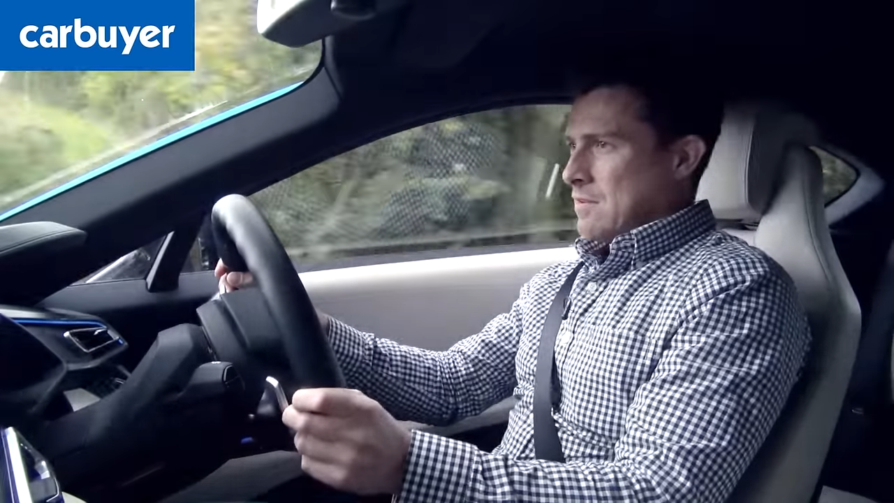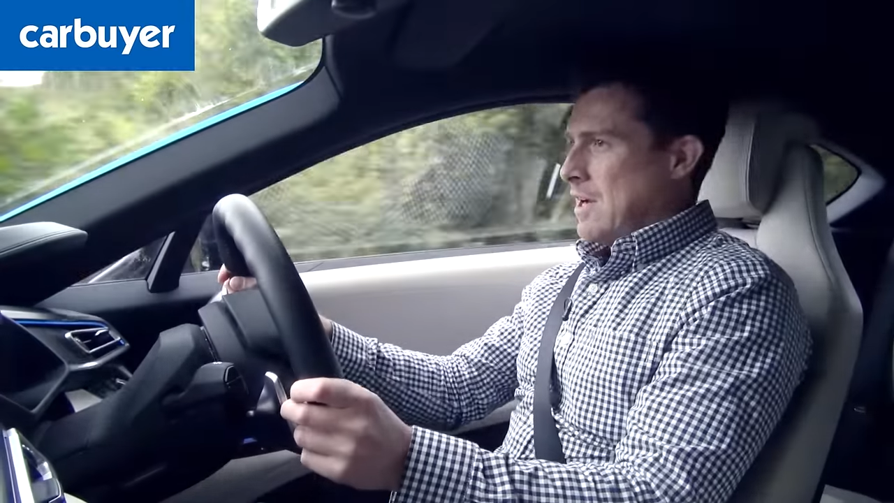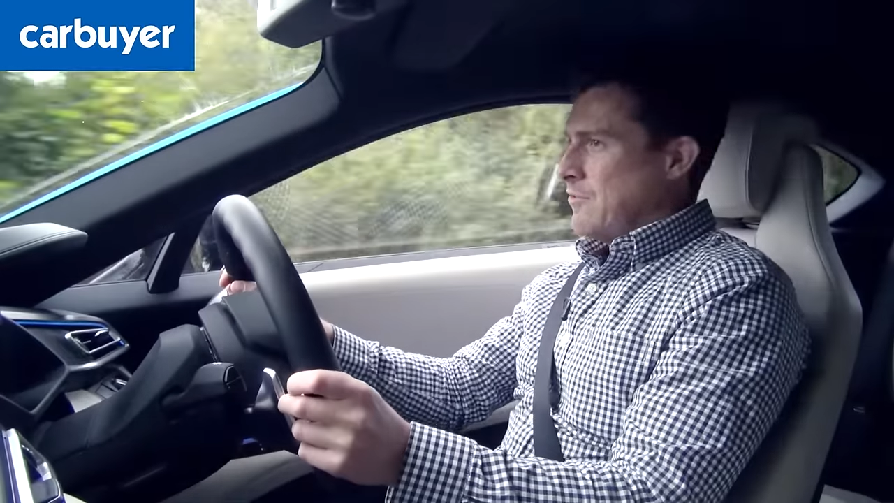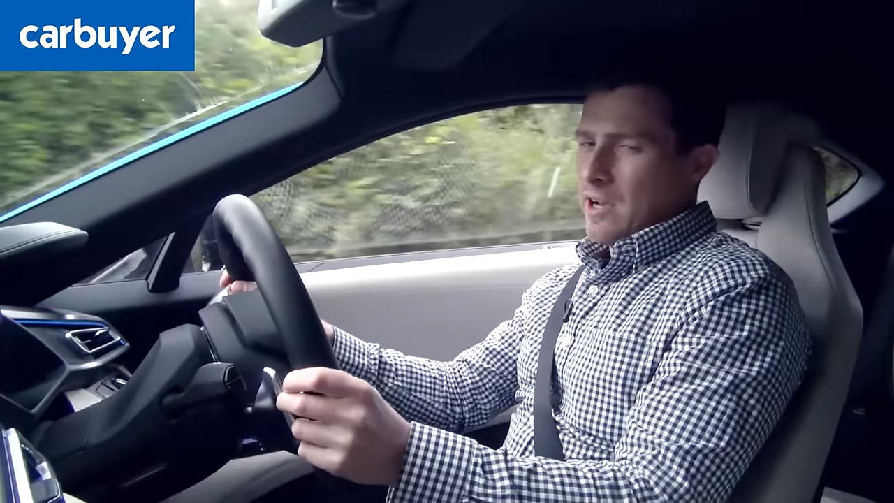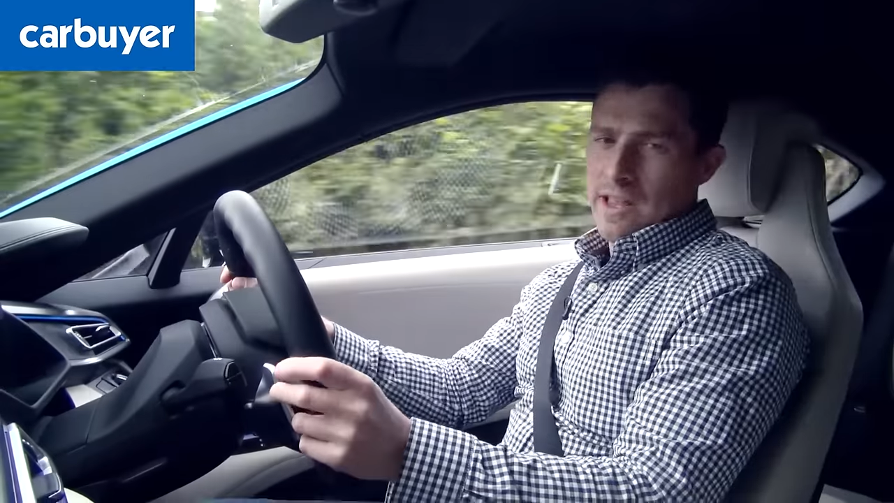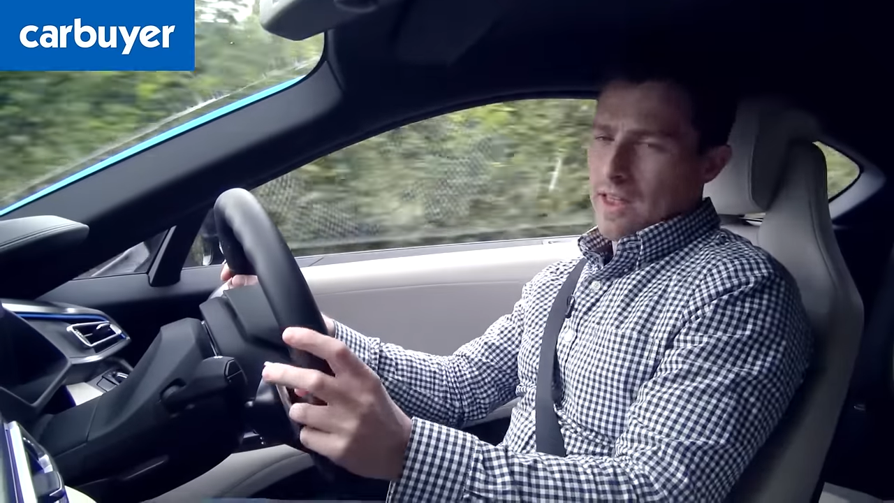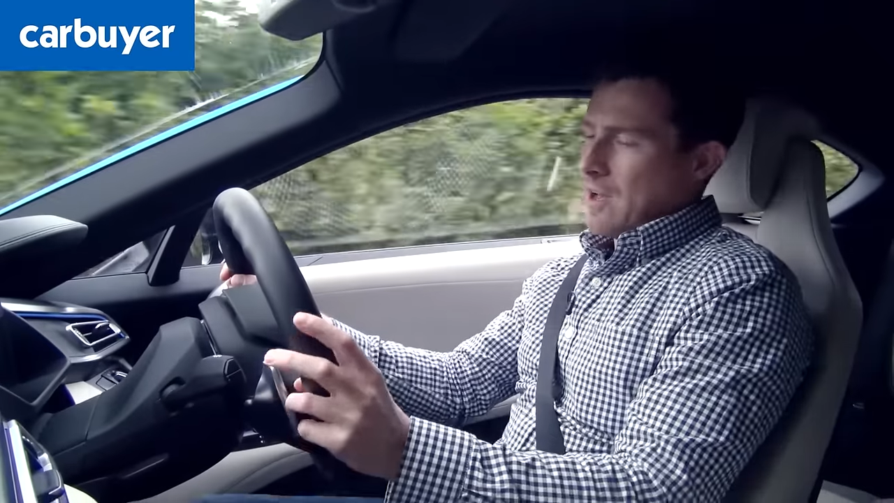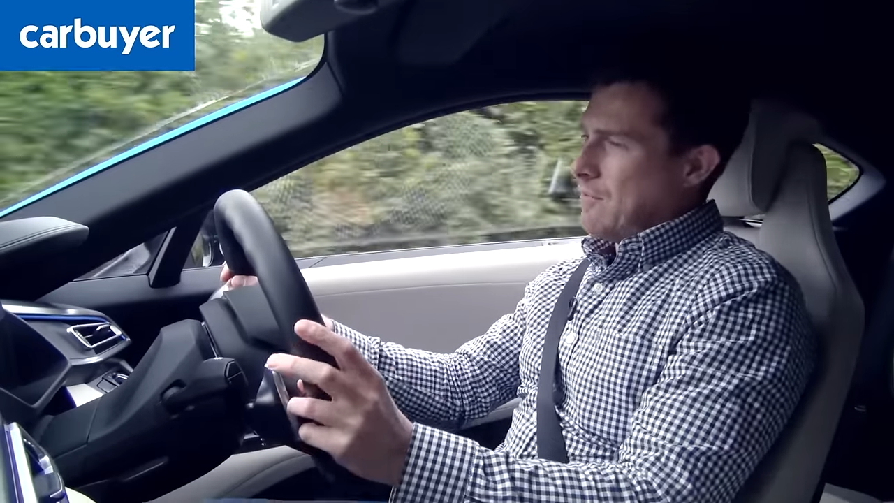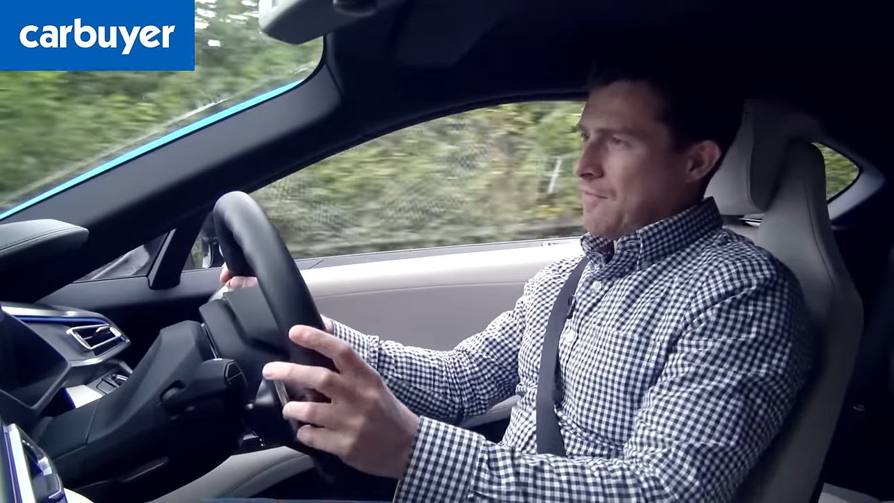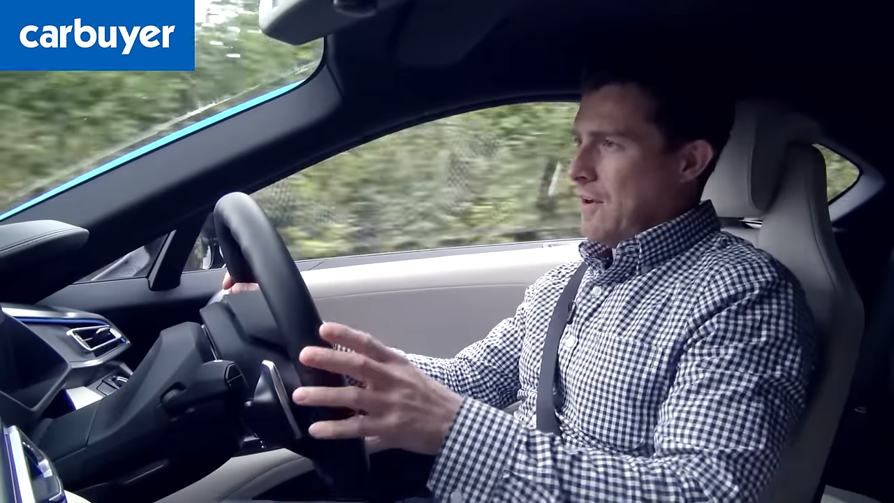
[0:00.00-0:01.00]
And really
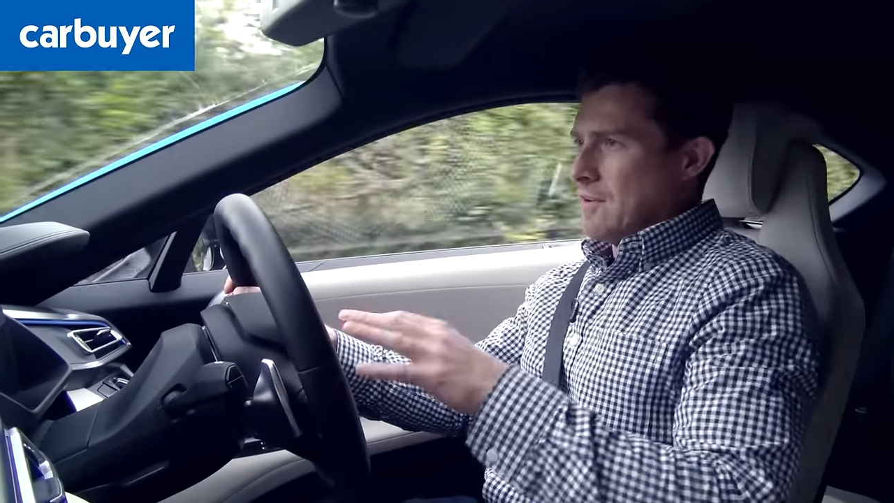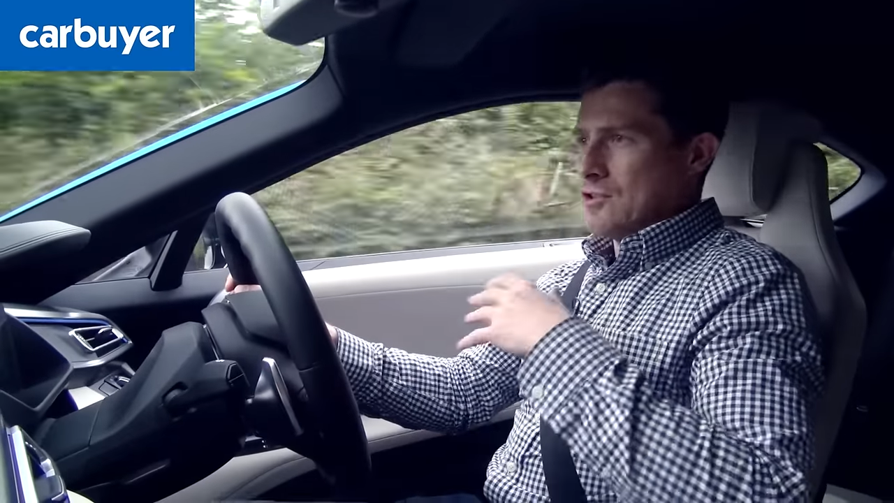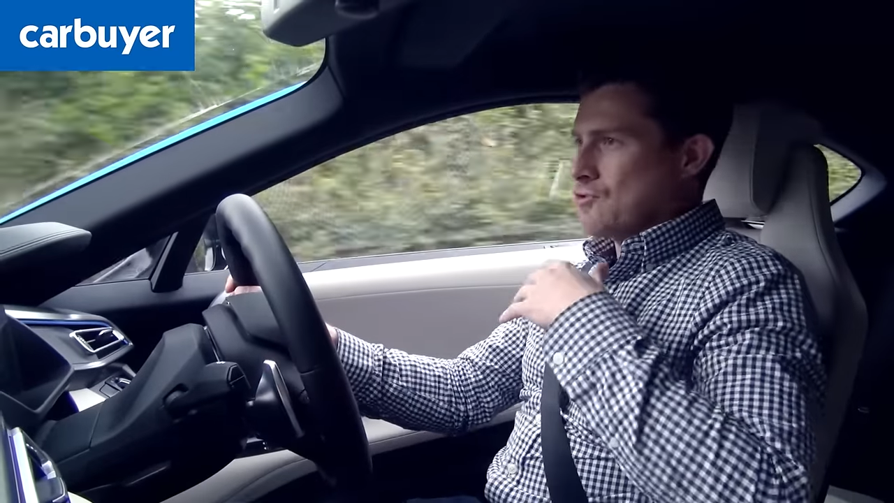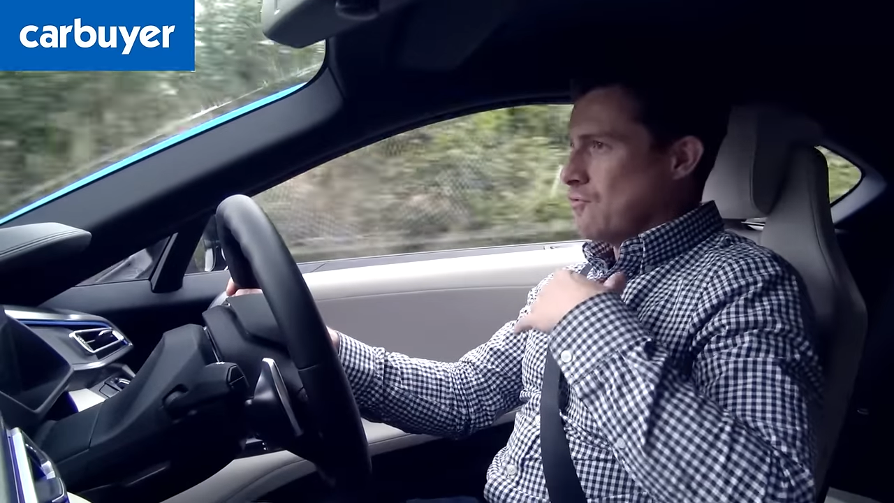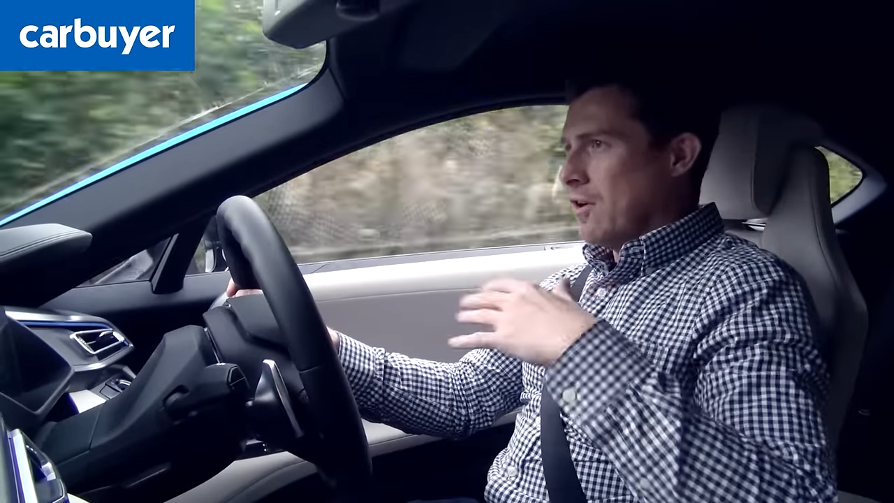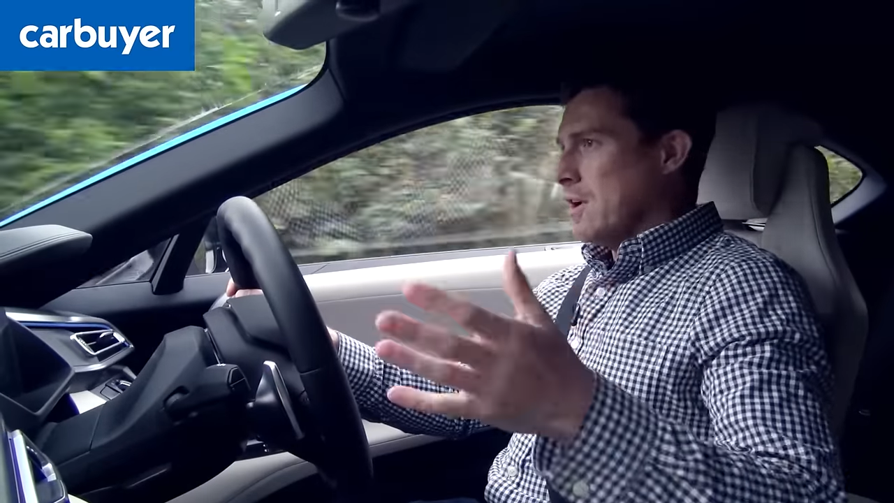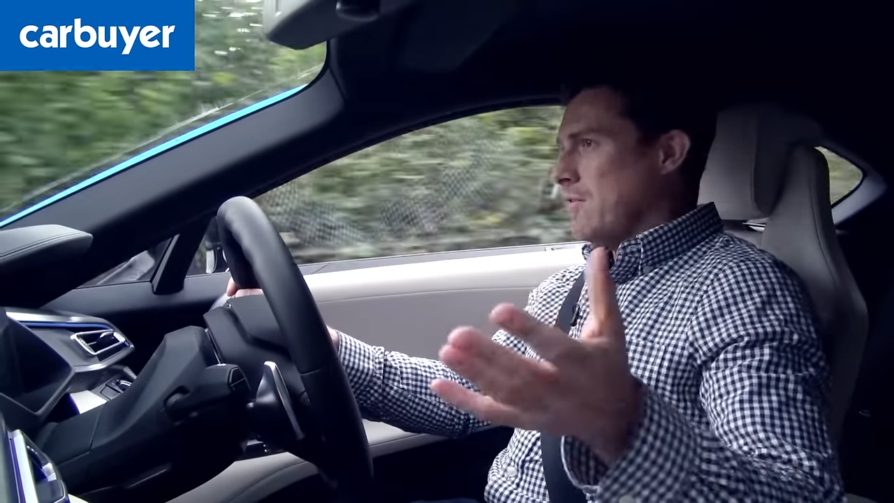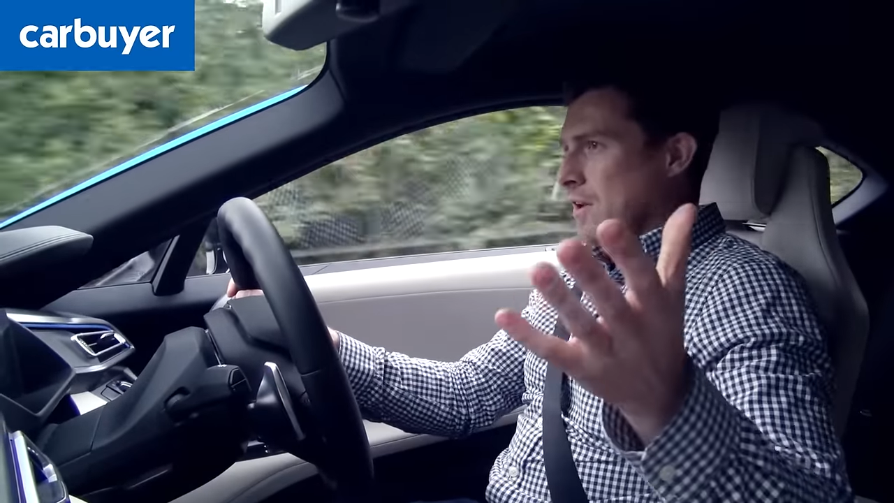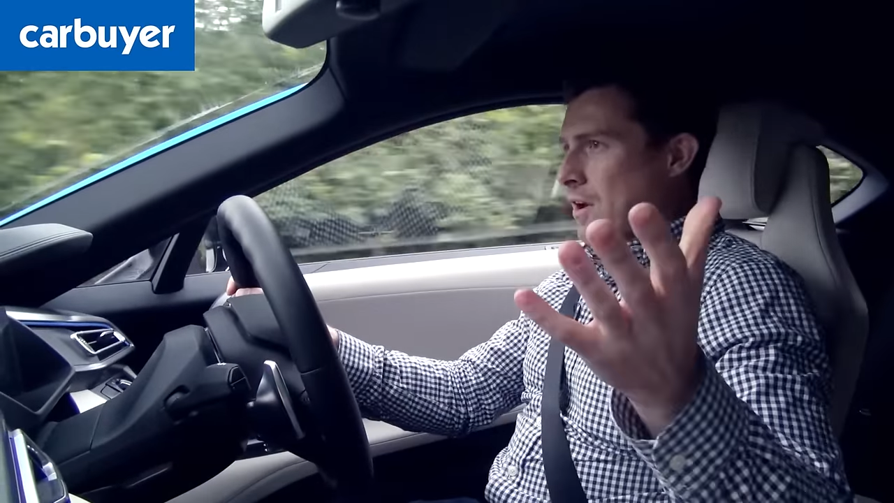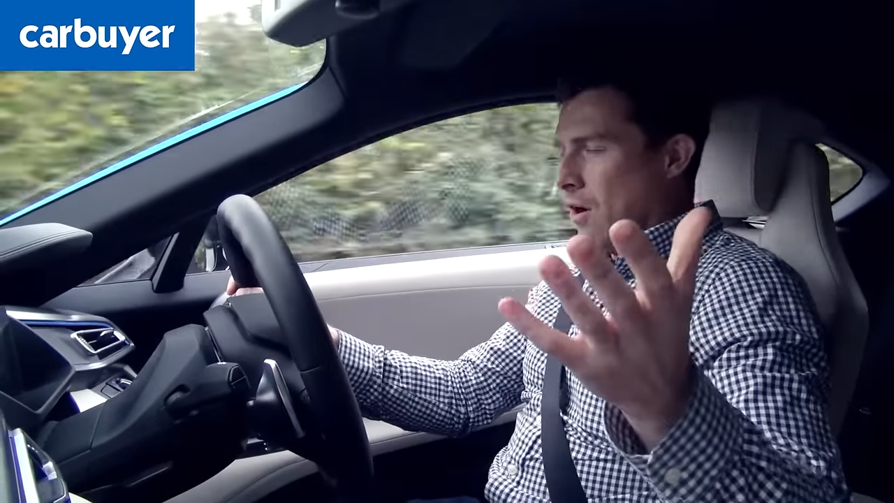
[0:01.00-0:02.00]
though, for driving